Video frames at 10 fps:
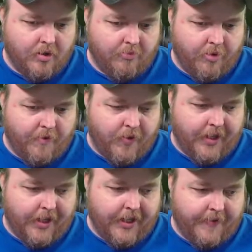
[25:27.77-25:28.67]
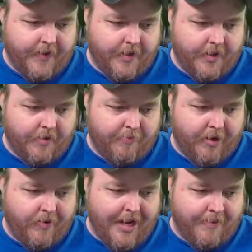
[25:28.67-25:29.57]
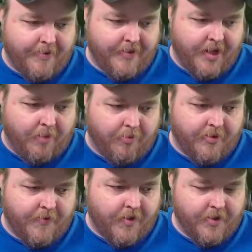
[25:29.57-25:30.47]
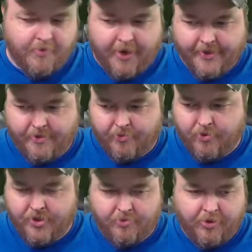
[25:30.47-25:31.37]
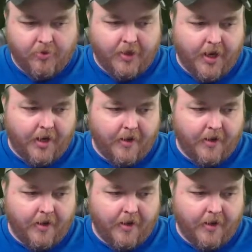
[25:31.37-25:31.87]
But if we can get the periaps up as far as possible, we should be okay.